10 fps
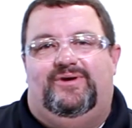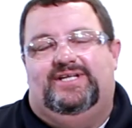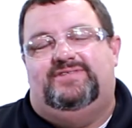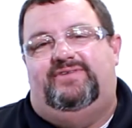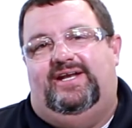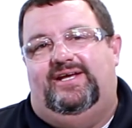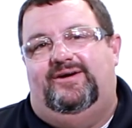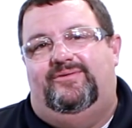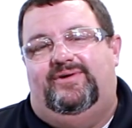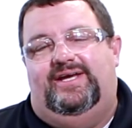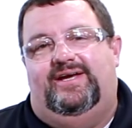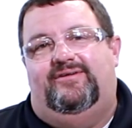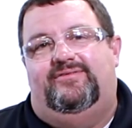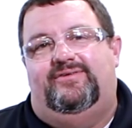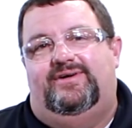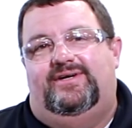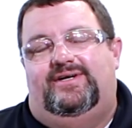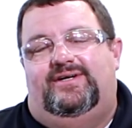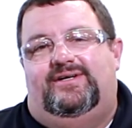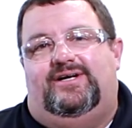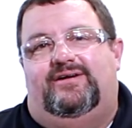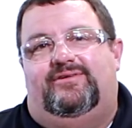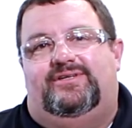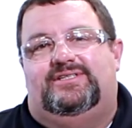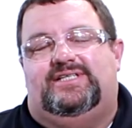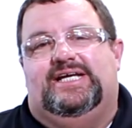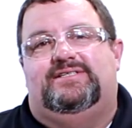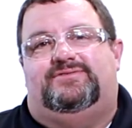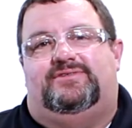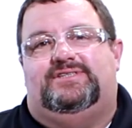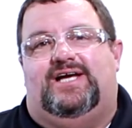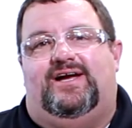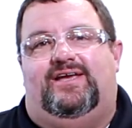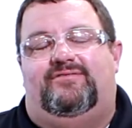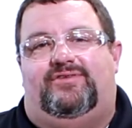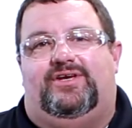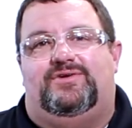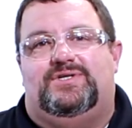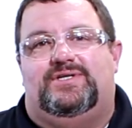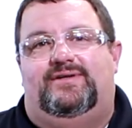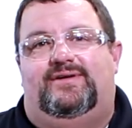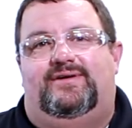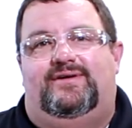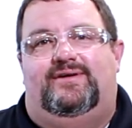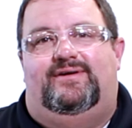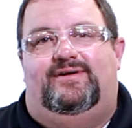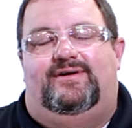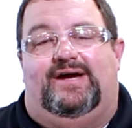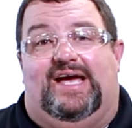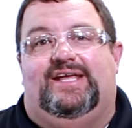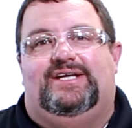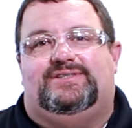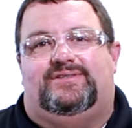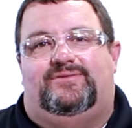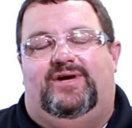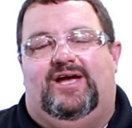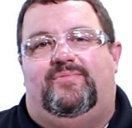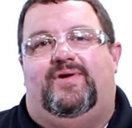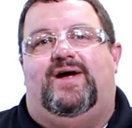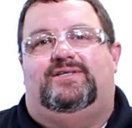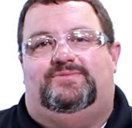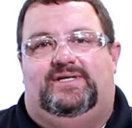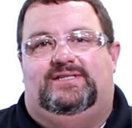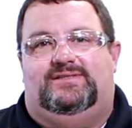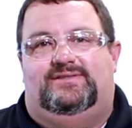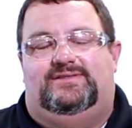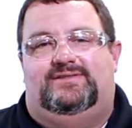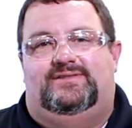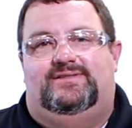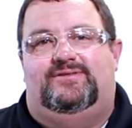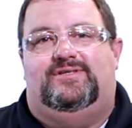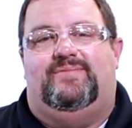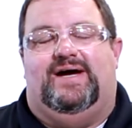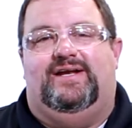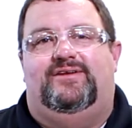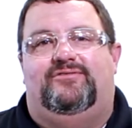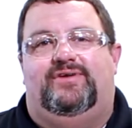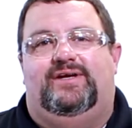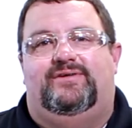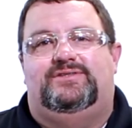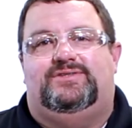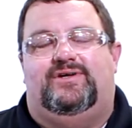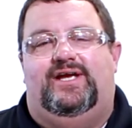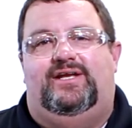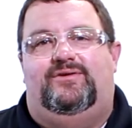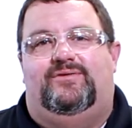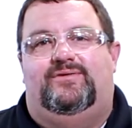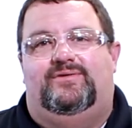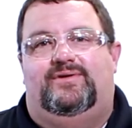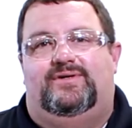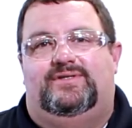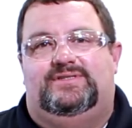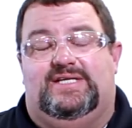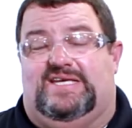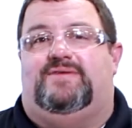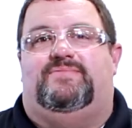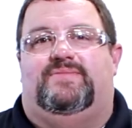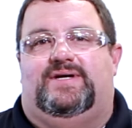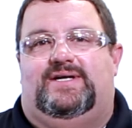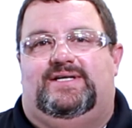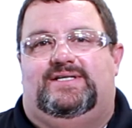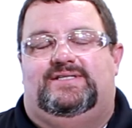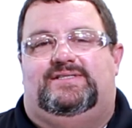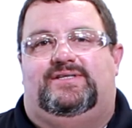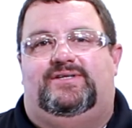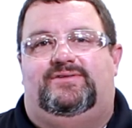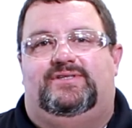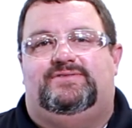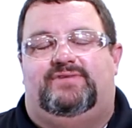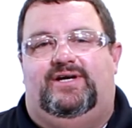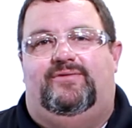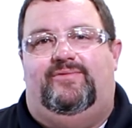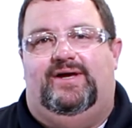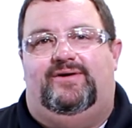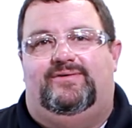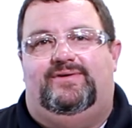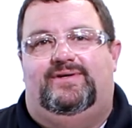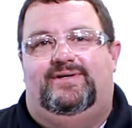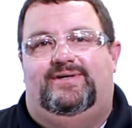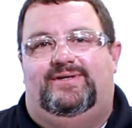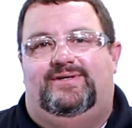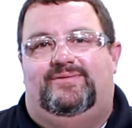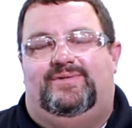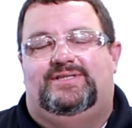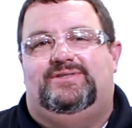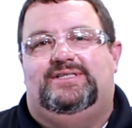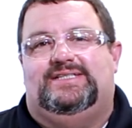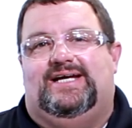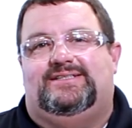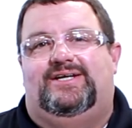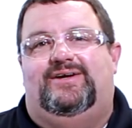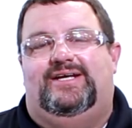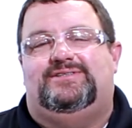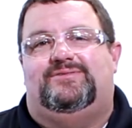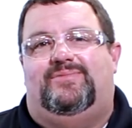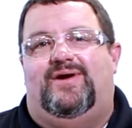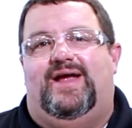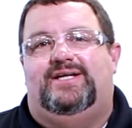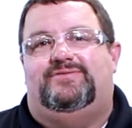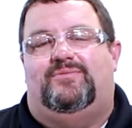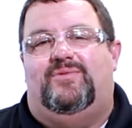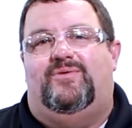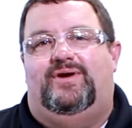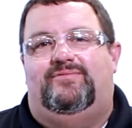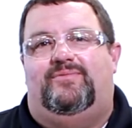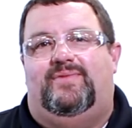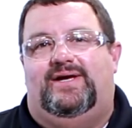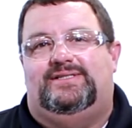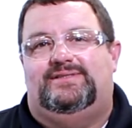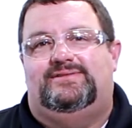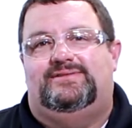in this video, we have covered the steps for socket fusion. At Eastern, we have product specialists who come out in the field and train your team to do this very well. Please reach out to your Eastern branch for more information.